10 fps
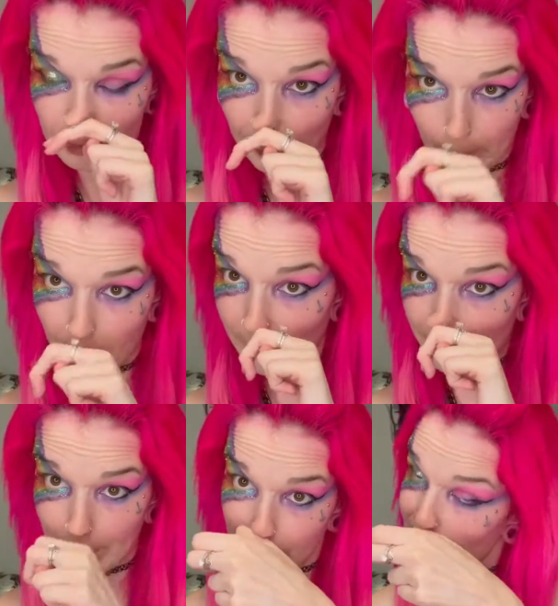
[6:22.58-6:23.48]
look a bit more
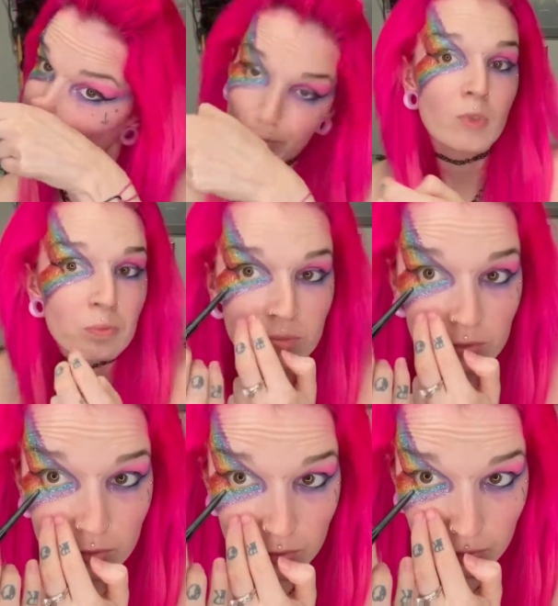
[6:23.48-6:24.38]
like eyeballs
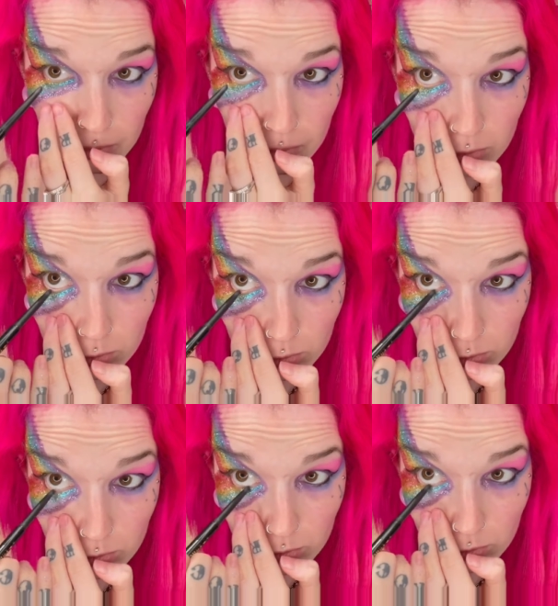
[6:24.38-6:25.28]
rather than just
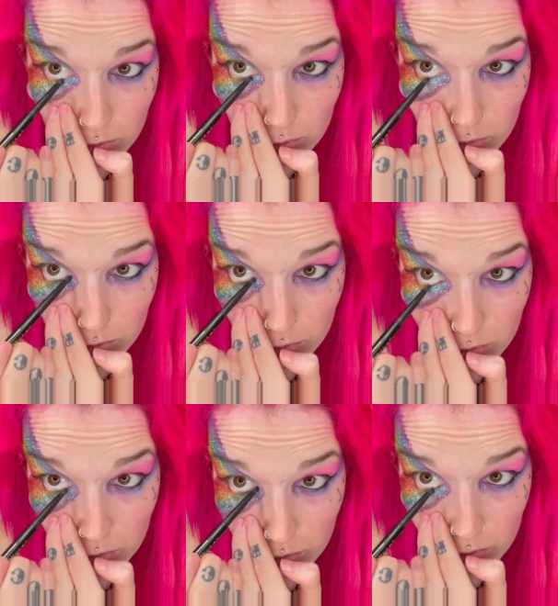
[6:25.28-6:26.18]
a blob of
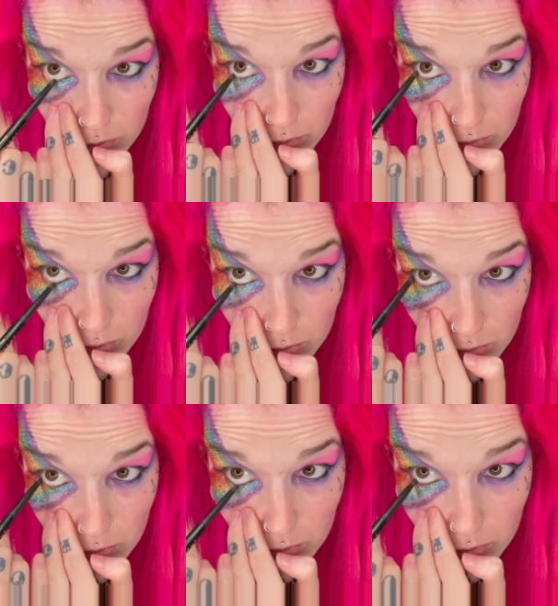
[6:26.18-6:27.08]
white in a blob of
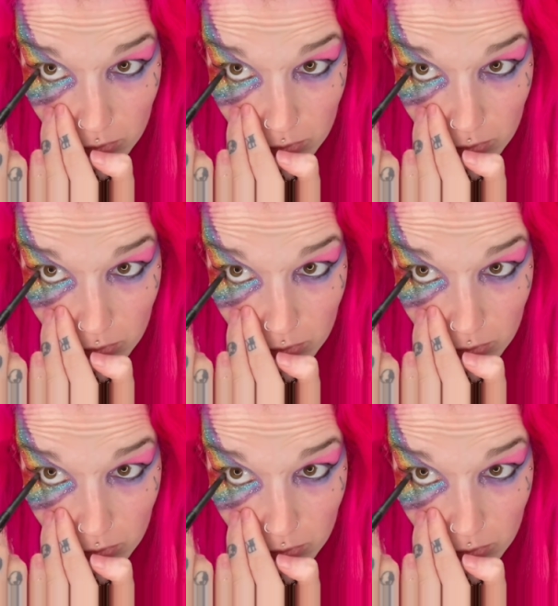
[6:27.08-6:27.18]
colour.